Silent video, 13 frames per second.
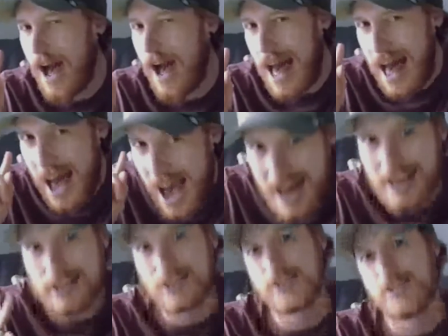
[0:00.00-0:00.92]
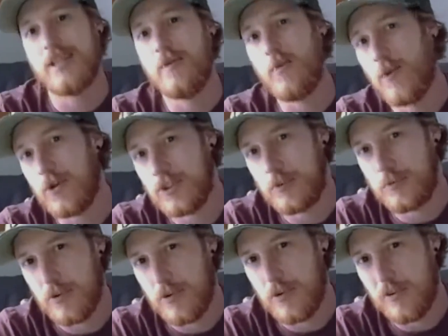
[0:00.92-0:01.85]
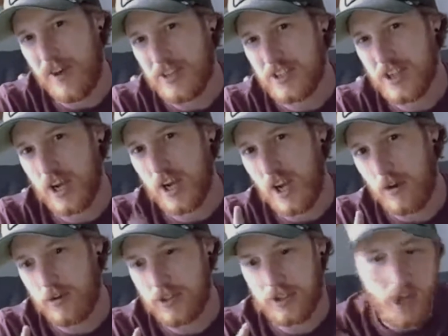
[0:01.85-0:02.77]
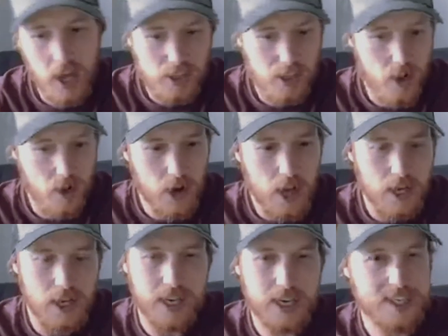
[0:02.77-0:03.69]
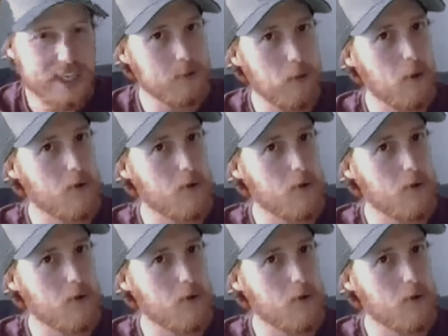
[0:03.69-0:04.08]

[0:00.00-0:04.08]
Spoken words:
actually waterproof. They're just close. So you need to come up with a